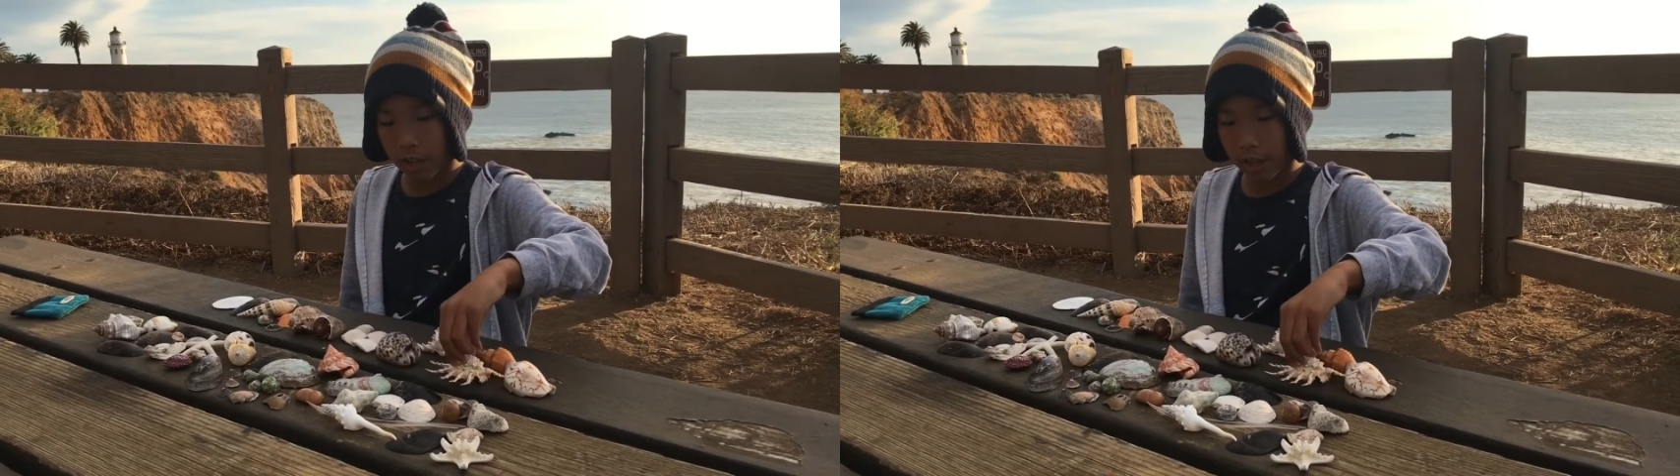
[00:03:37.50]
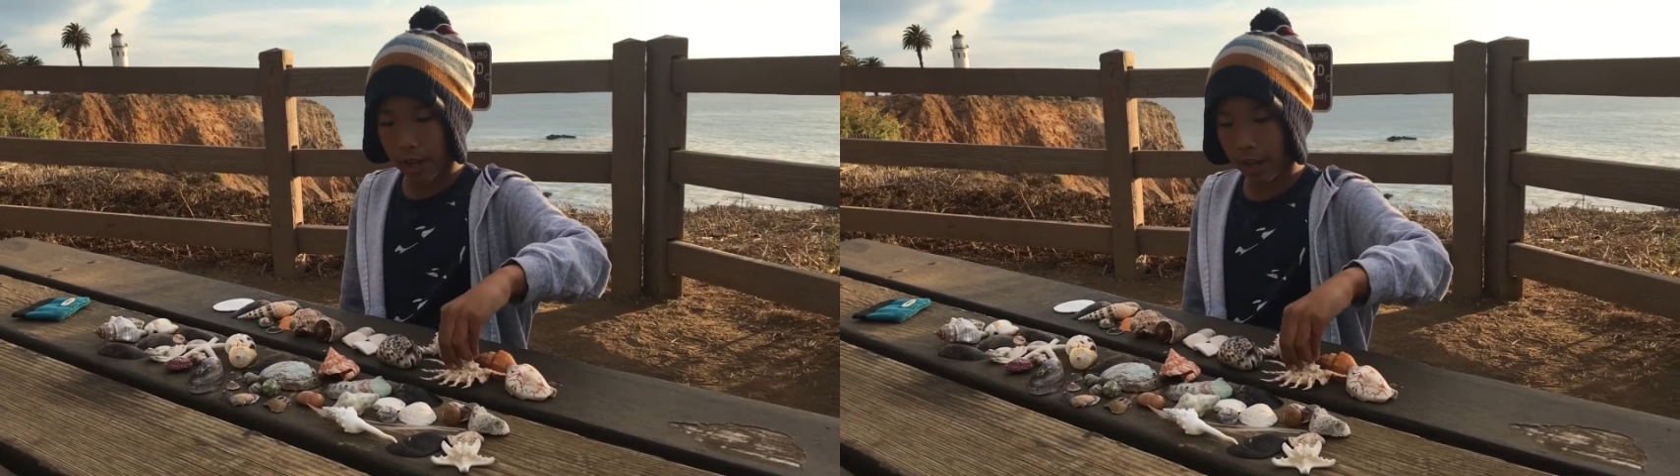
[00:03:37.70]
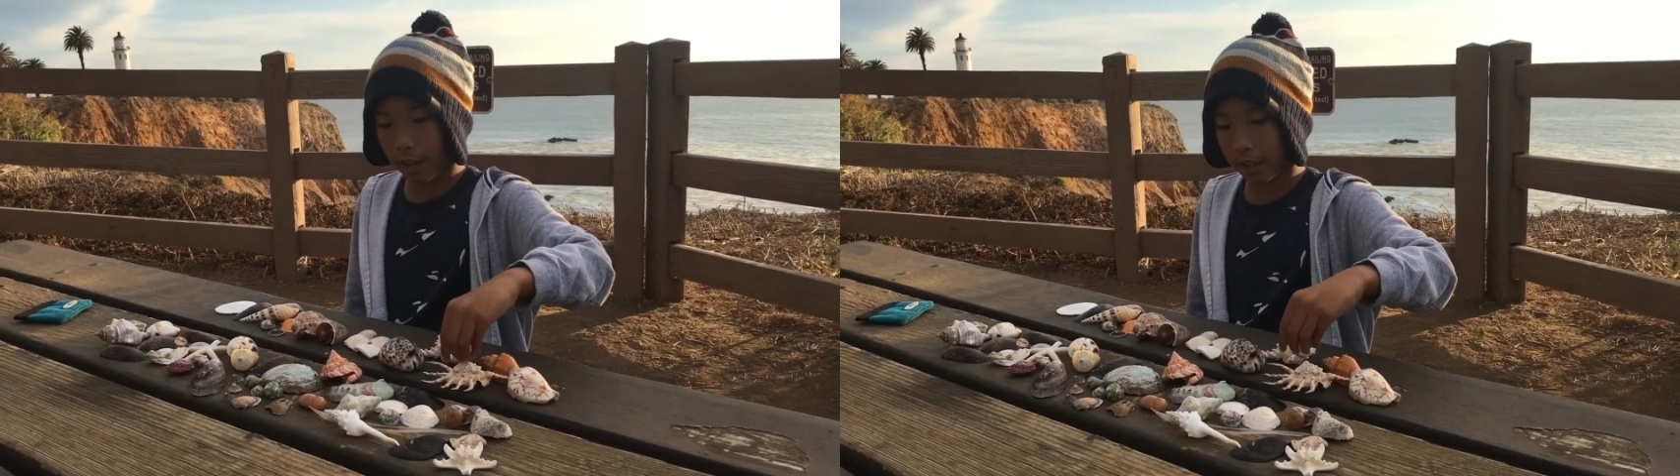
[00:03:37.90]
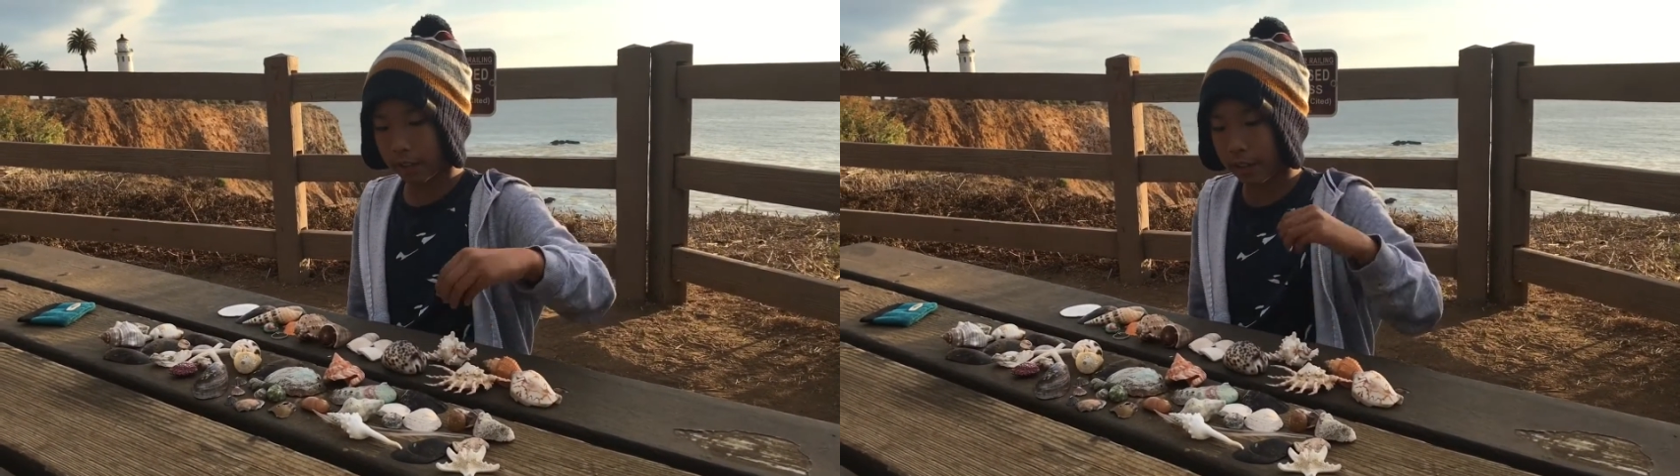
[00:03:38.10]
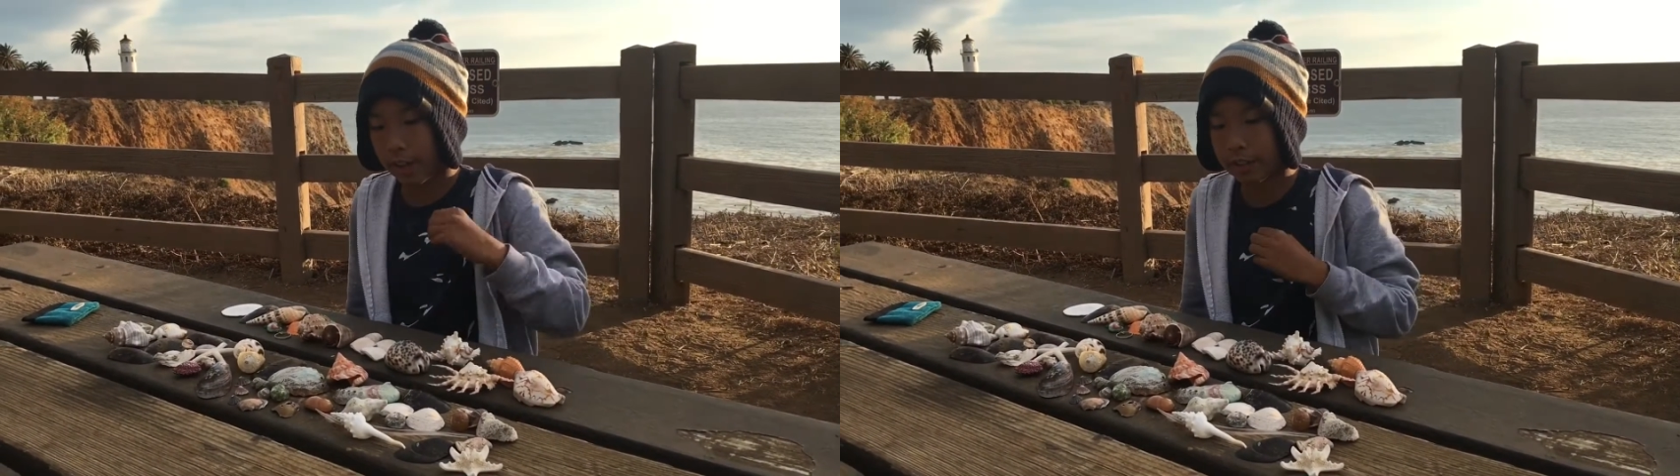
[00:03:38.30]

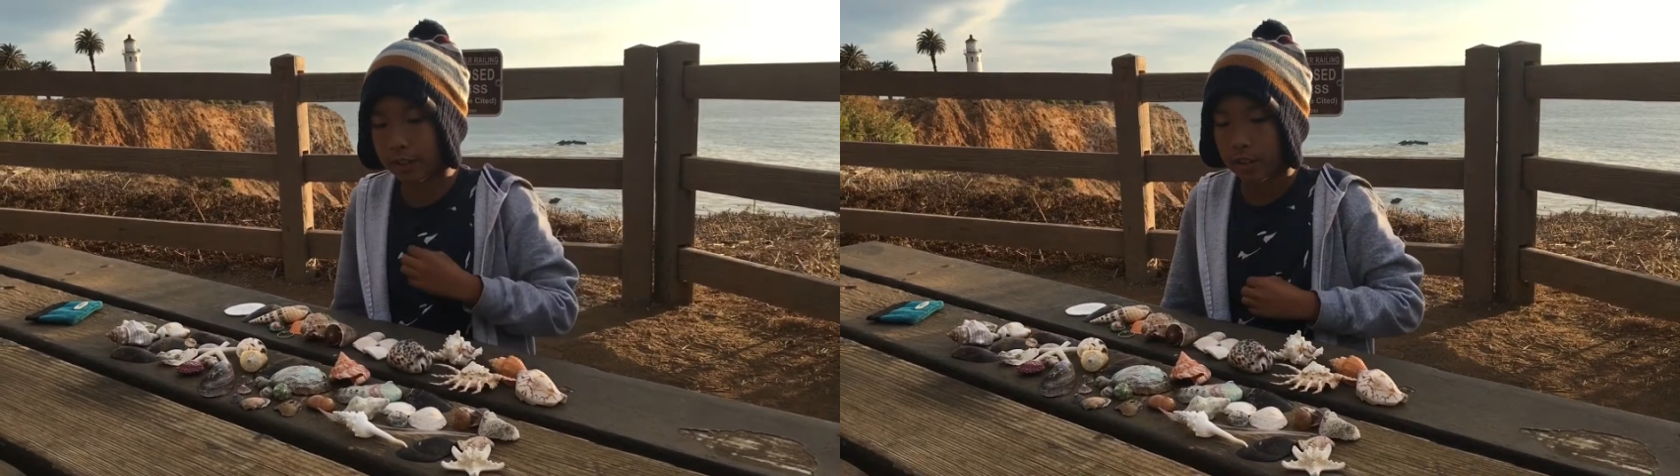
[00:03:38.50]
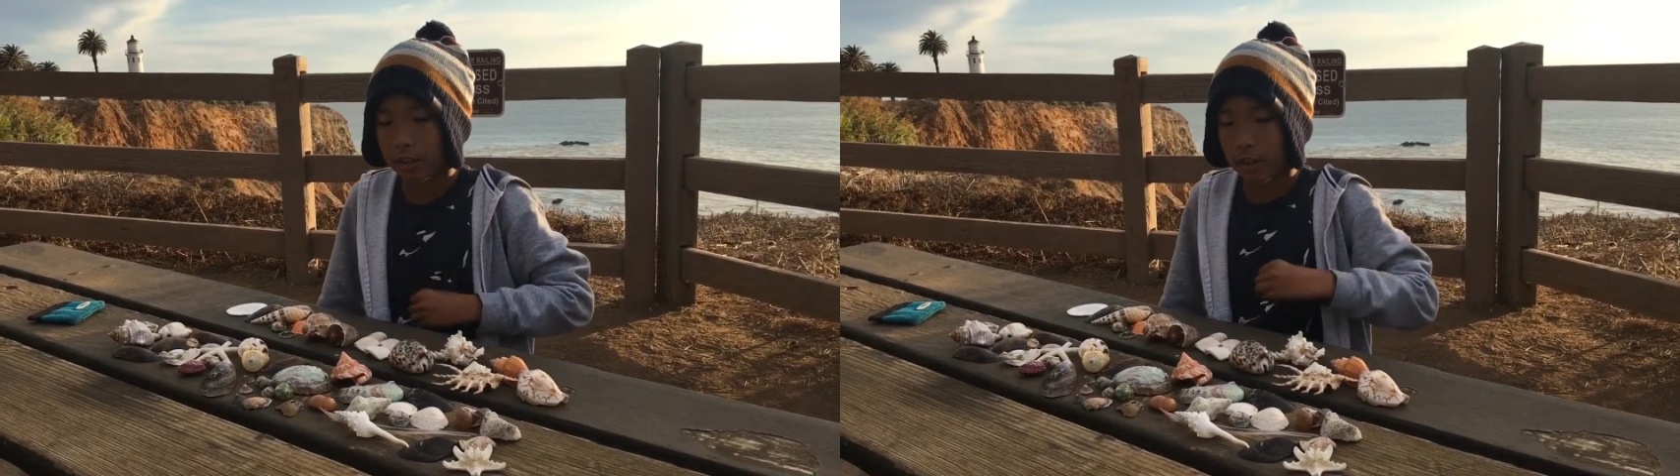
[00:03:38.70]
And next,